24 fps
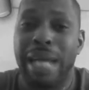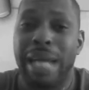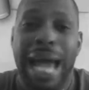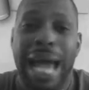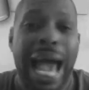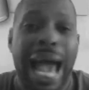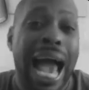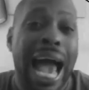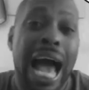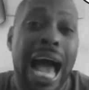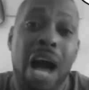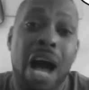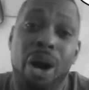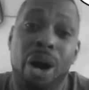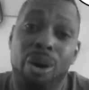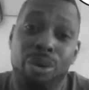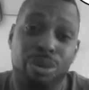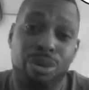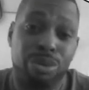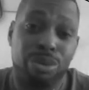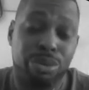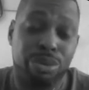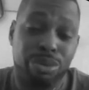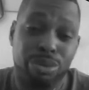How
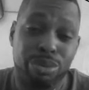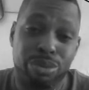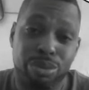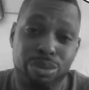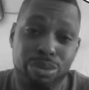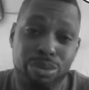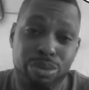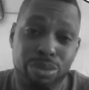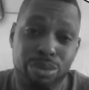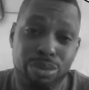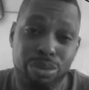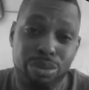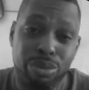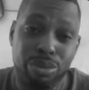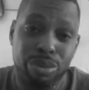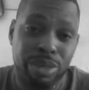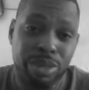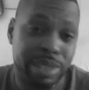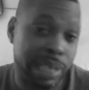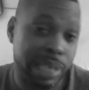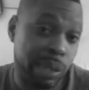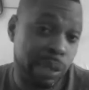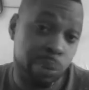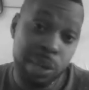
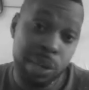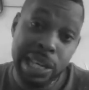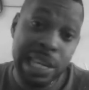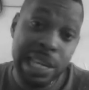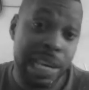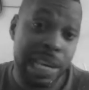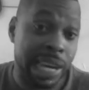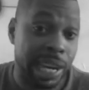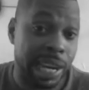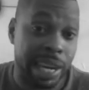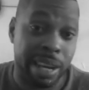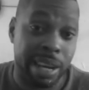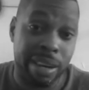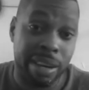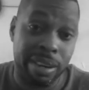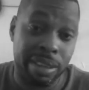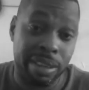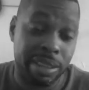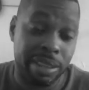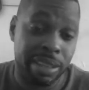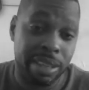did we get here?"